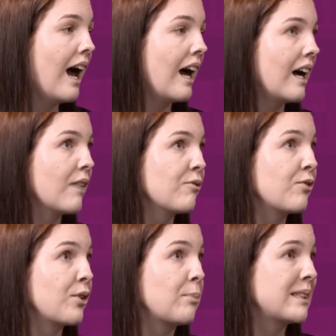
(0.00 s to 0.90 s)

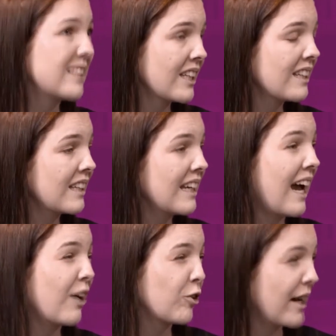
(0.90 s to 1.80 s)
For
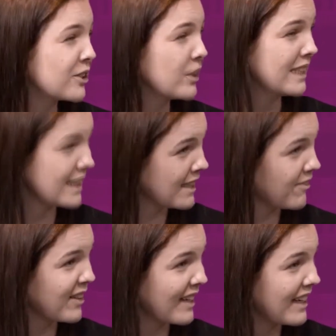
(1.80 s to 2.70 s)
particularly our graduate
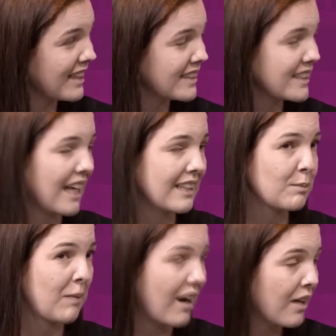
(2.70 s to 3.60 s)
certificates as a
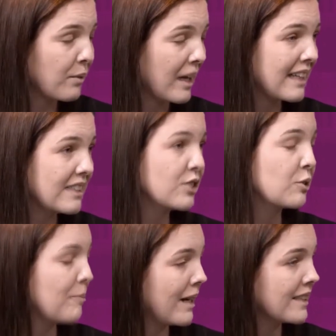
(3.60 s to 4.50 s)
pathway into
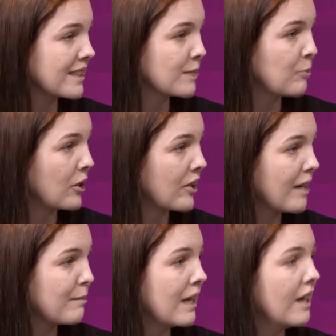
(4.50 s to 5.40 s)
a master's program.